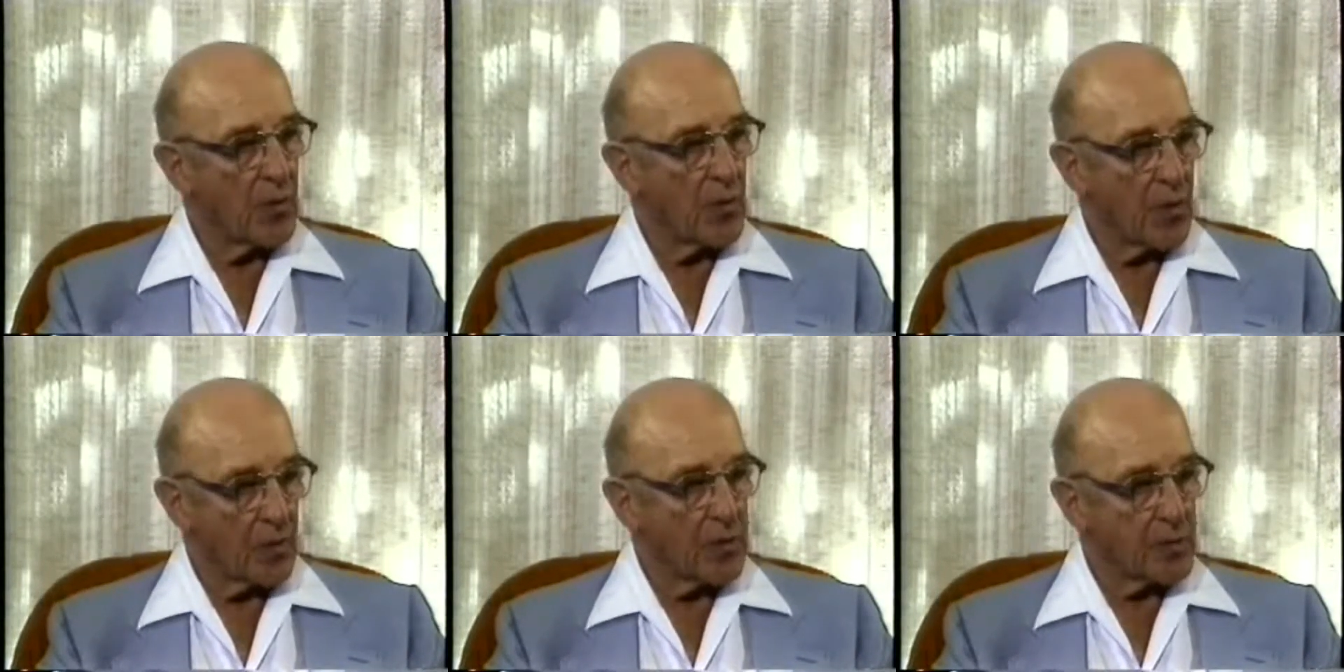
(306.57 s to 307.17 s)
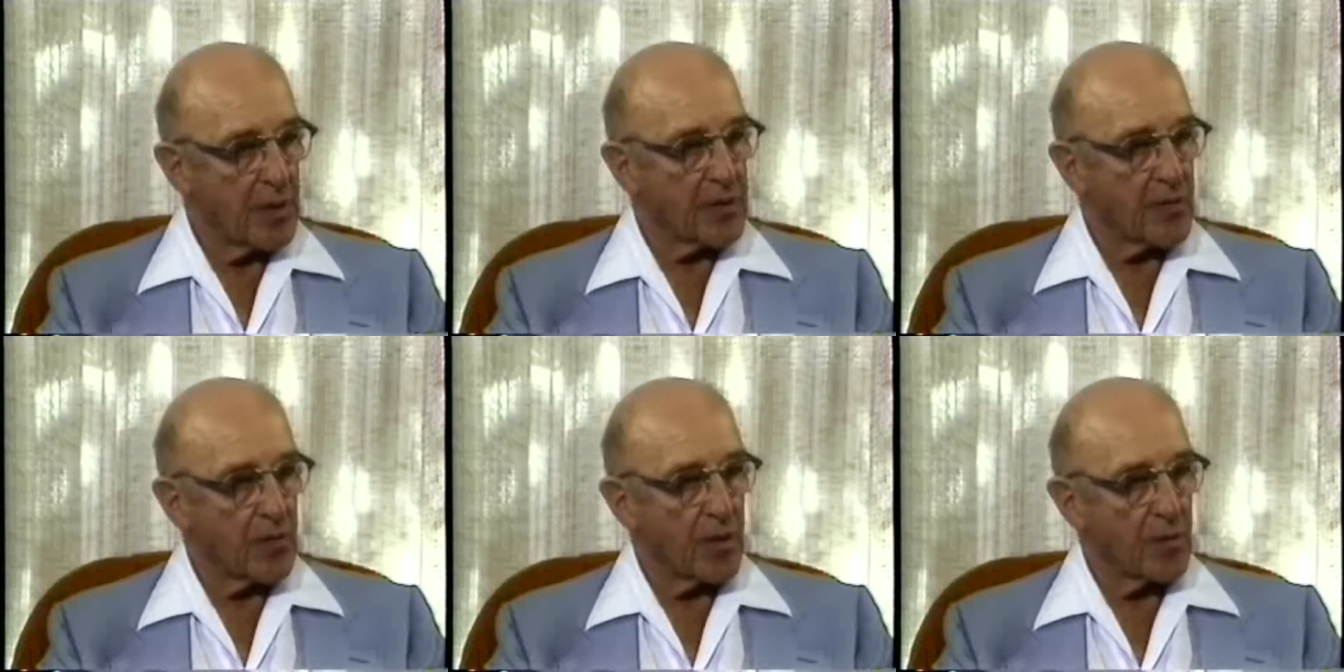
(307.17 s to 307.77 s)
to realise that
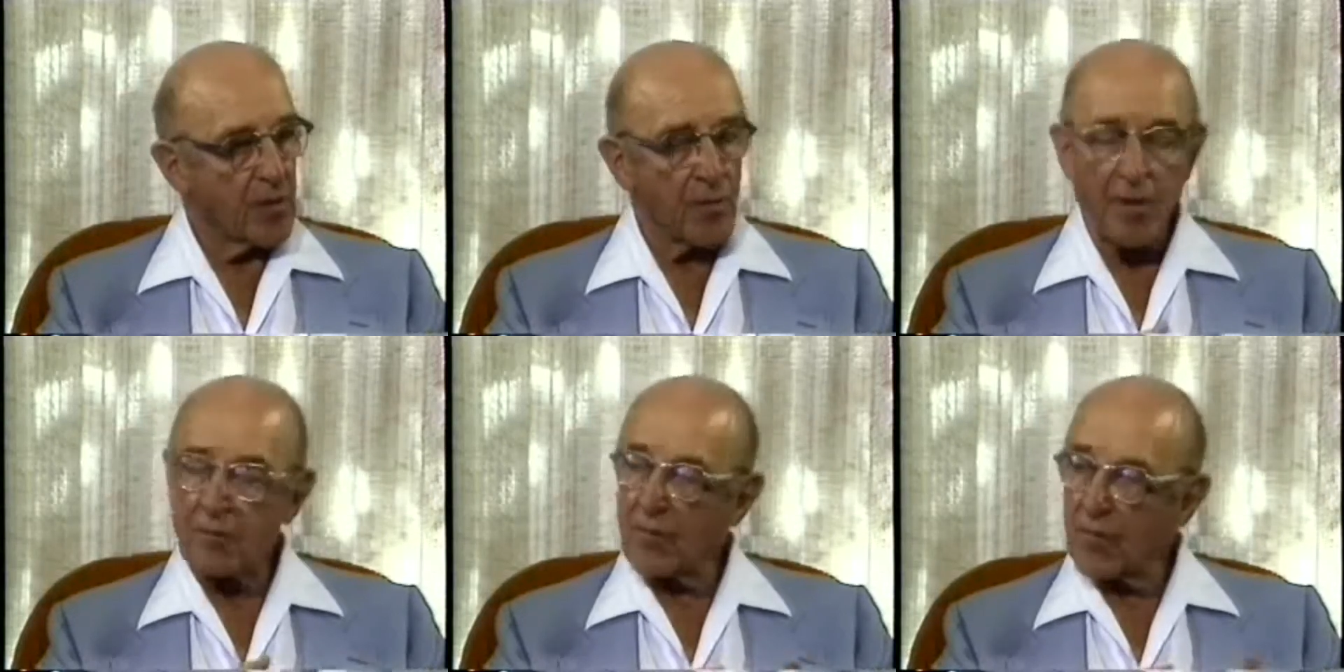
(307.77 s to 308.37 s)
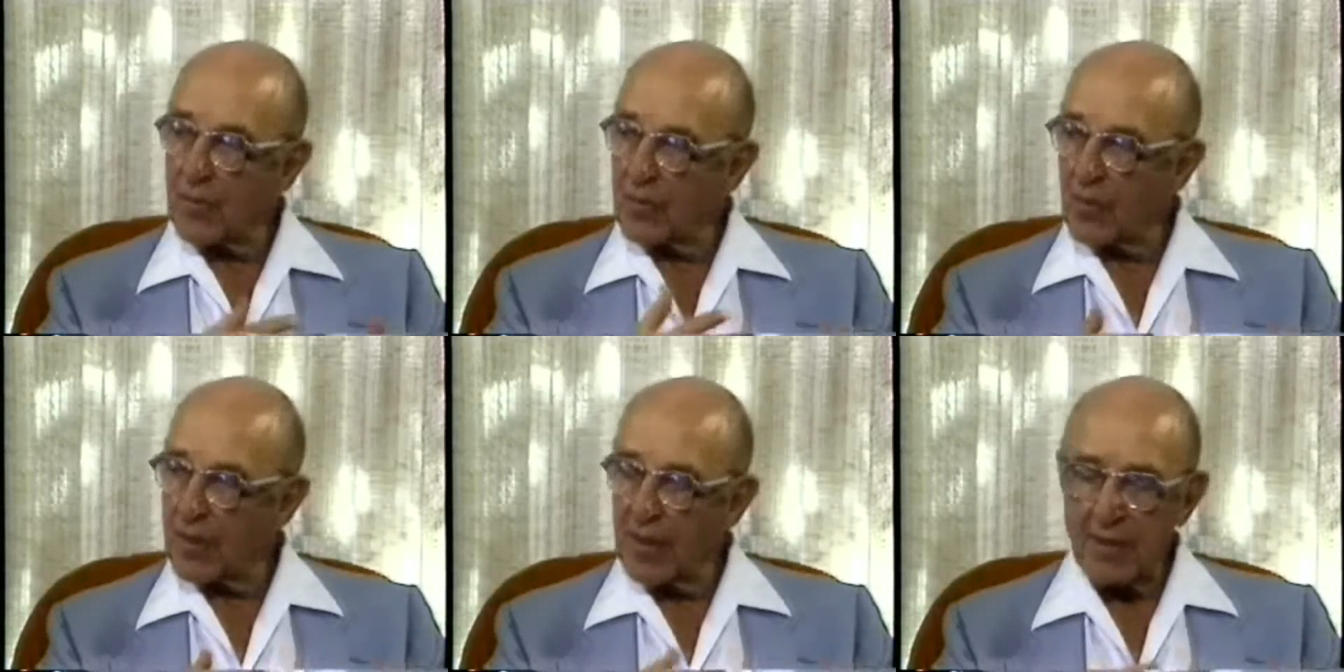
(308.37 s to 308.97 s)
another would have worked better.